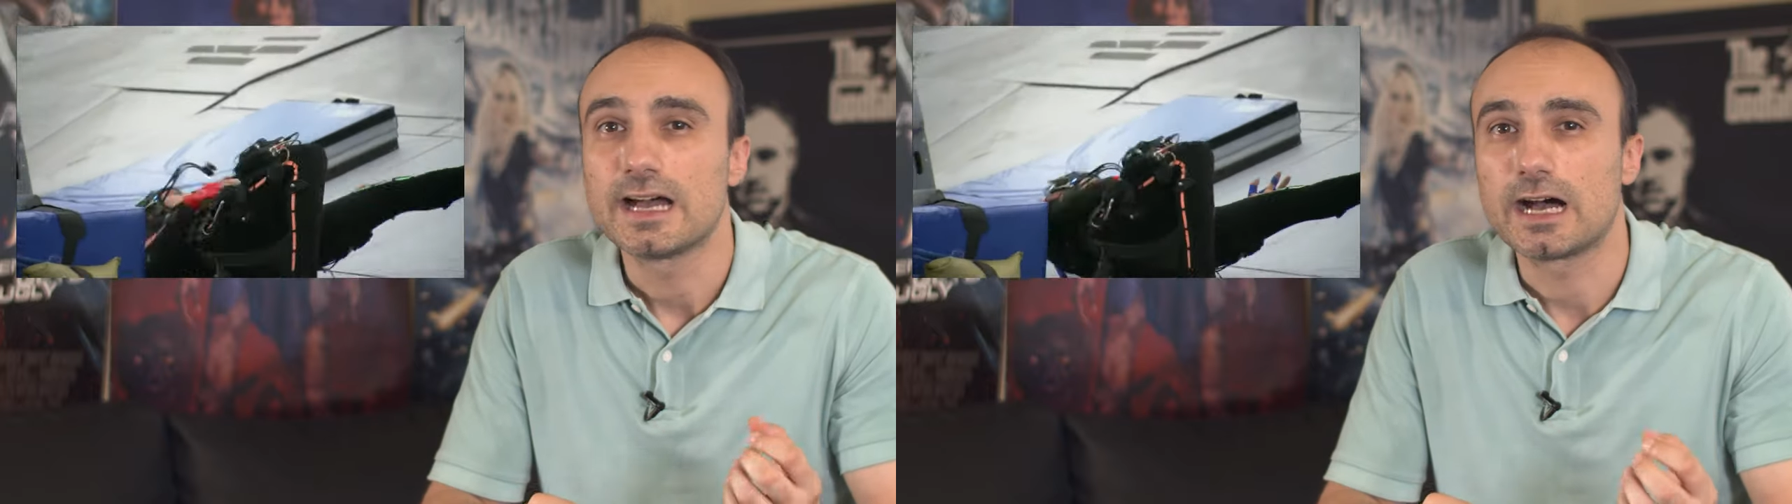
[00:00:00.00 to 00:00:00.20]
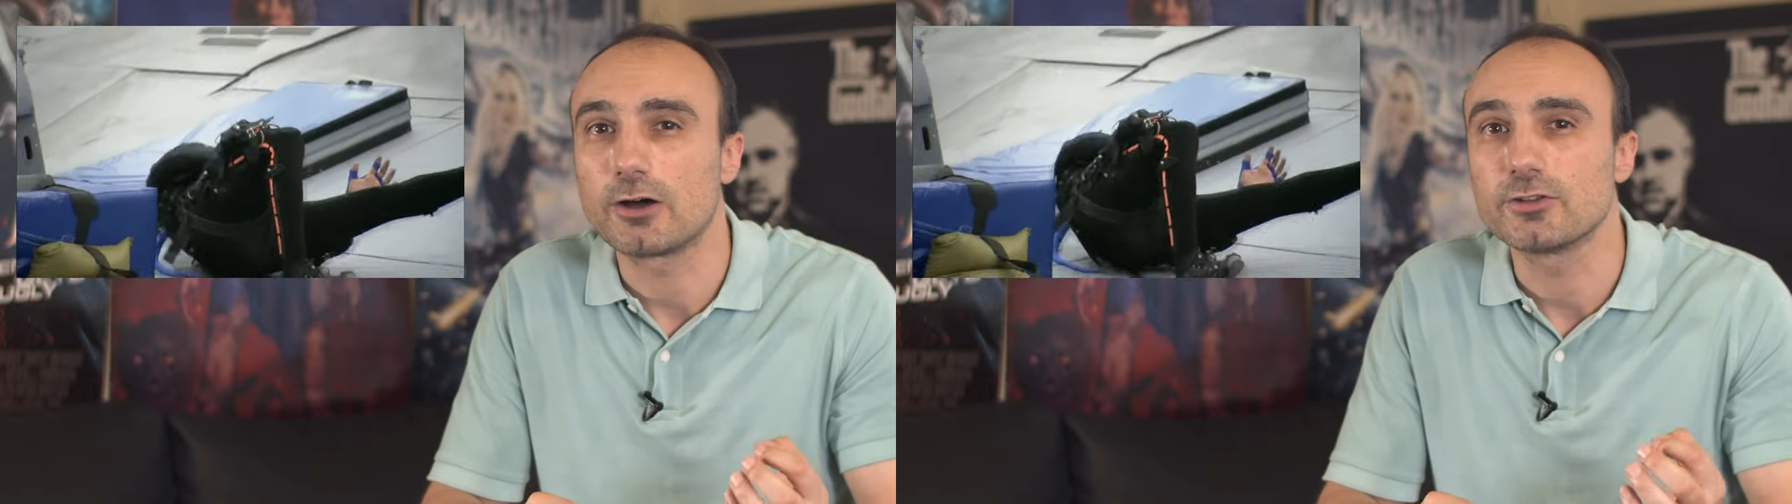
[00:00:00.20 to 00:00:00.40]

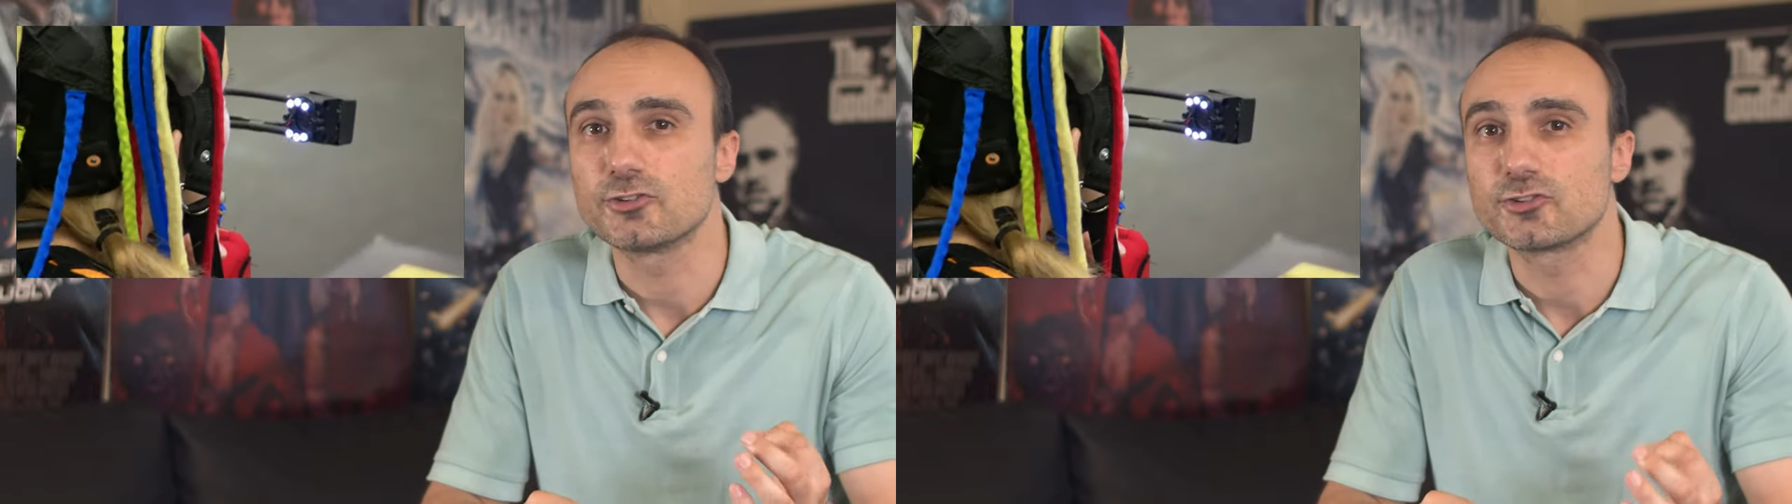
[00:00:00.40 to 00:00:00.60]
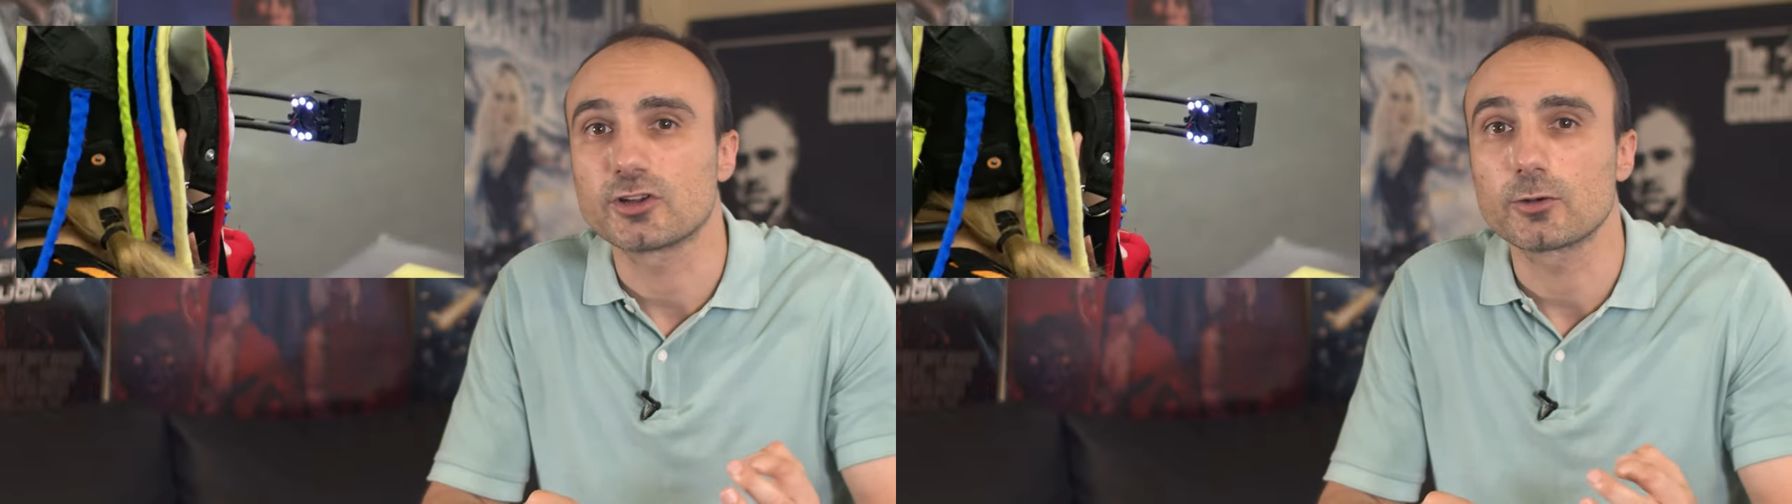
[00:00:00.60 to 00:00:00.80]
how the
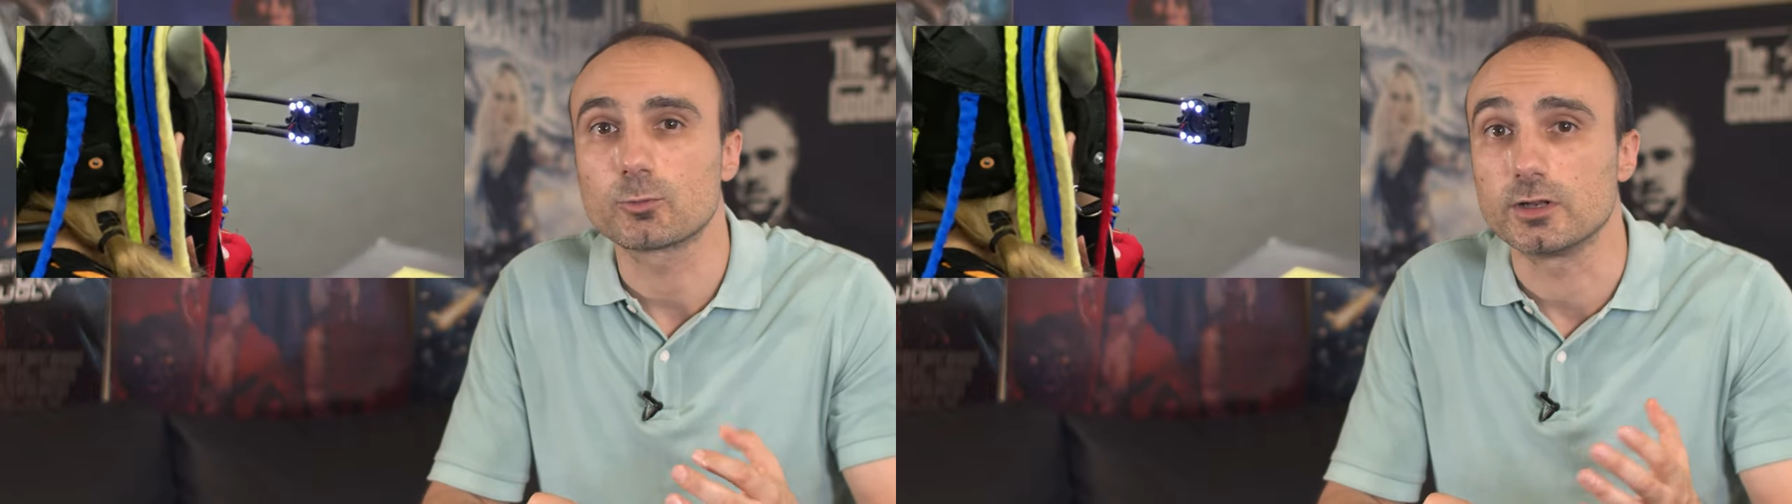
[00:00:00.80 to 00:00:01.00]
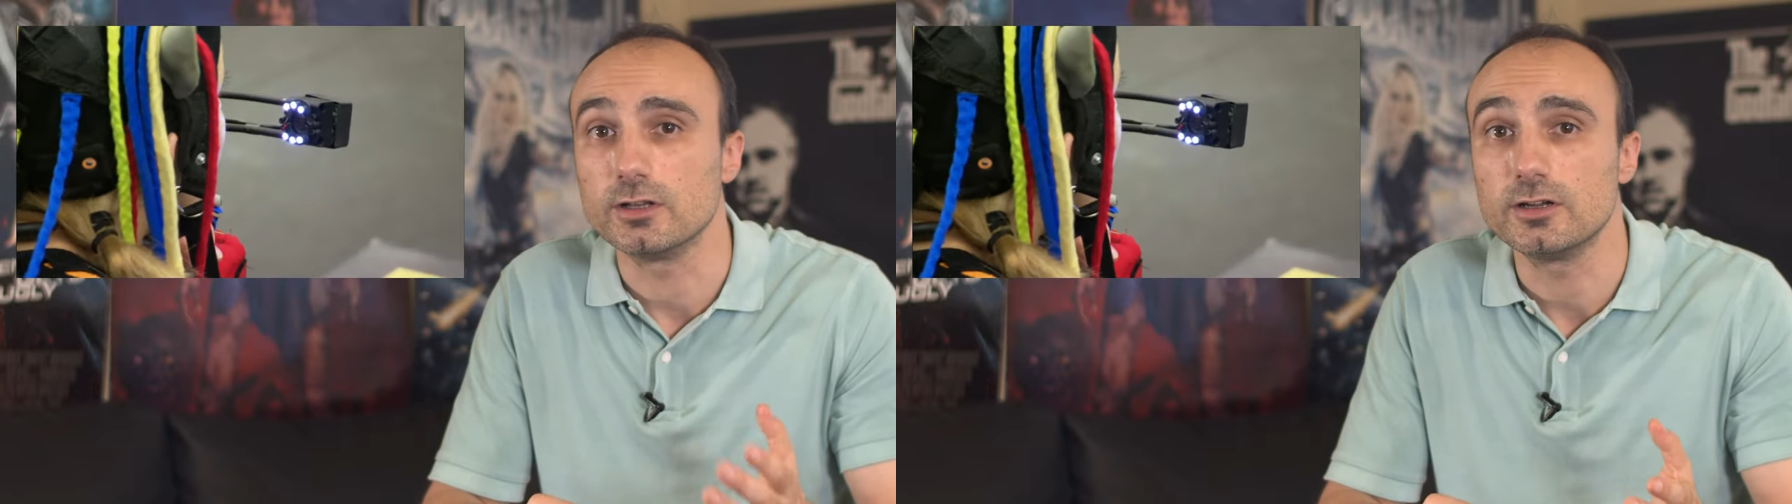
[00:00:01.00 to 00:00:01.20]
shot
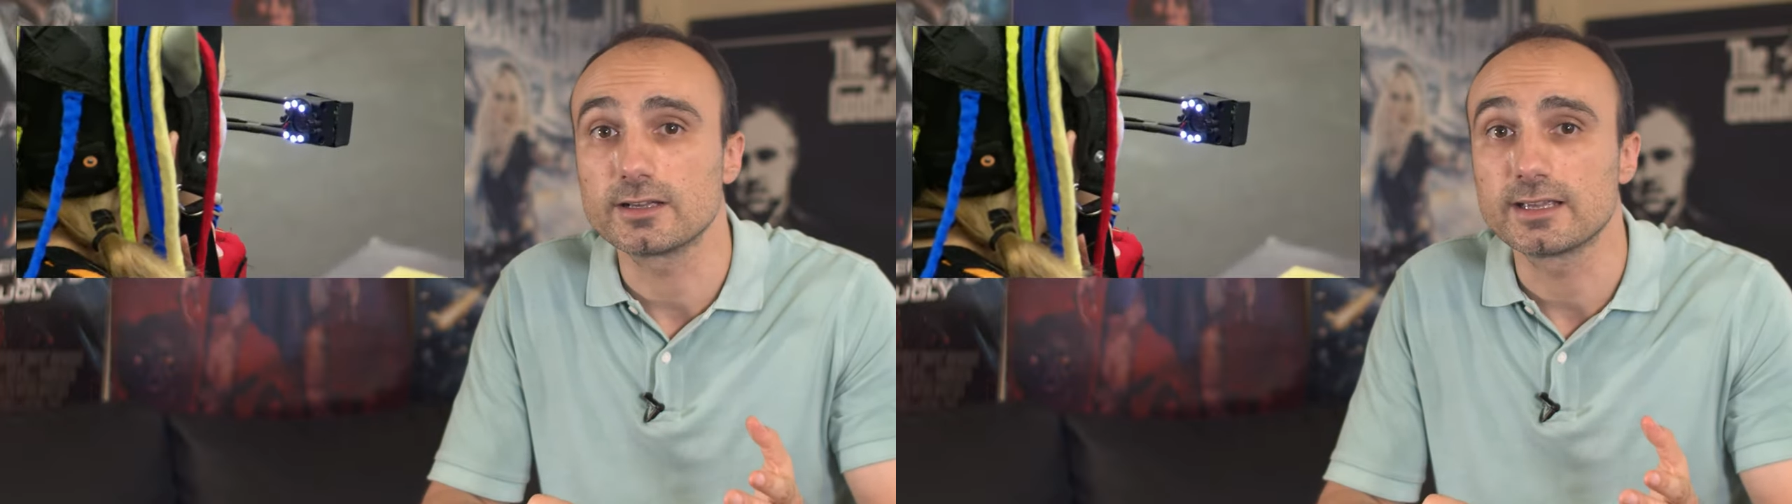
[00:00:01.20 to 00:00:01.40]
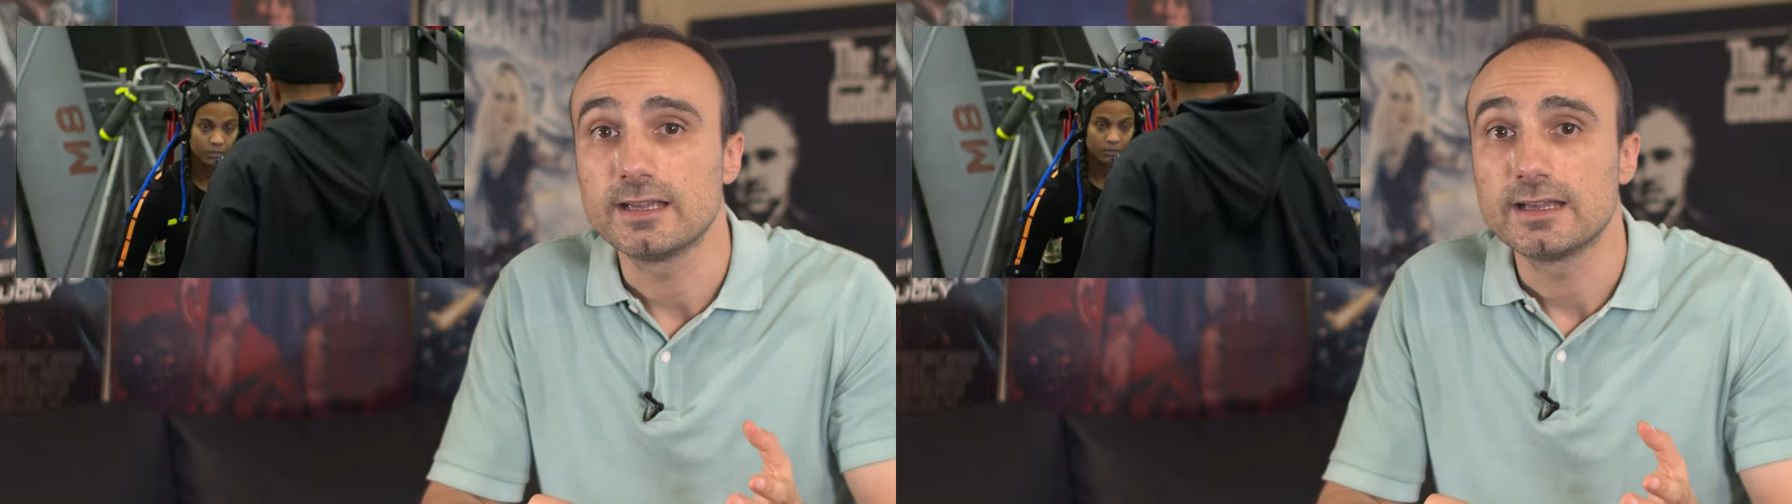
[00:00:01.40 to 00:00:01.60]
would look